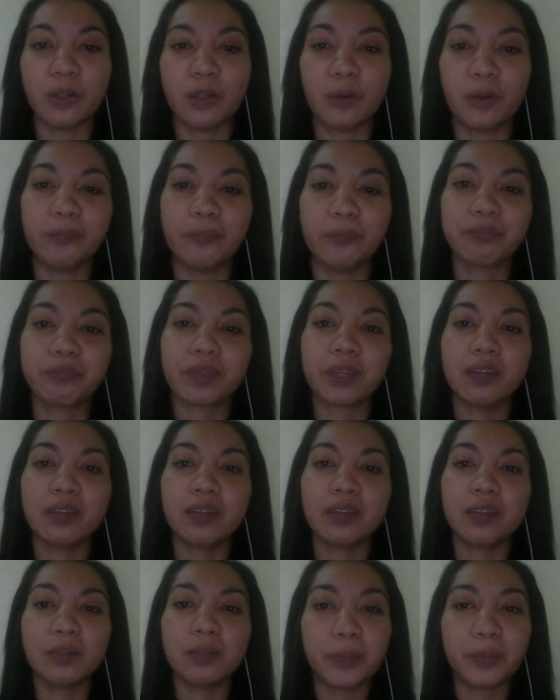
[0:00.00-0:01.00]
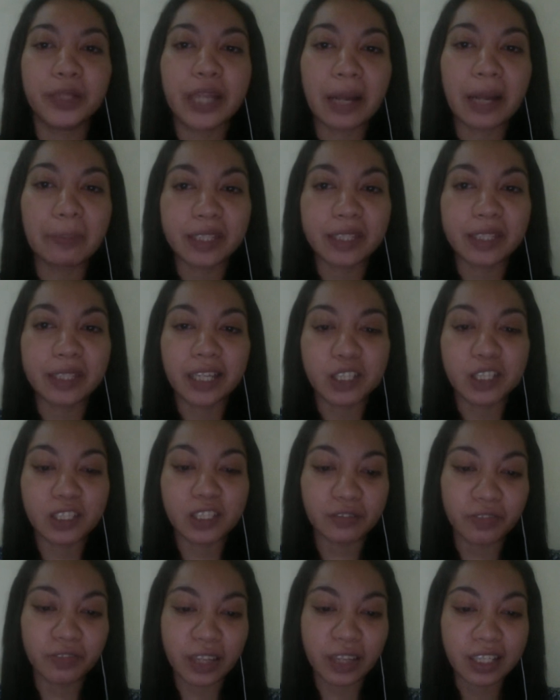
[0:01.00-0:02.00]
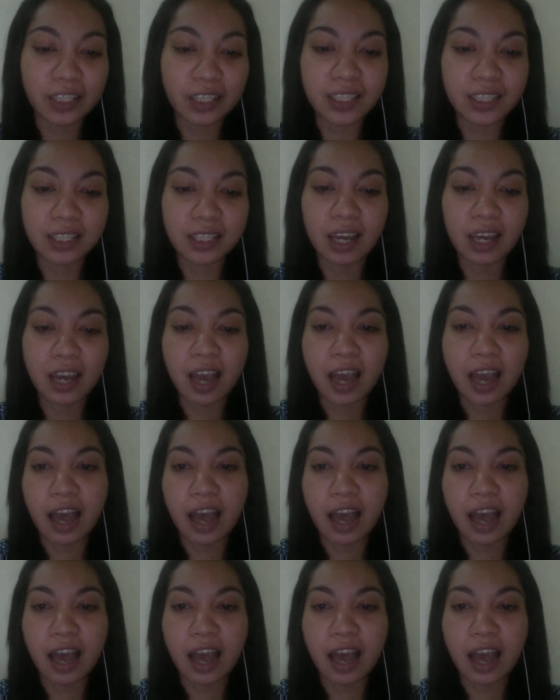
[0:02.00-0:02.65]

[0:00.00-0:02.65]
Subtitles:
So pre-application phase,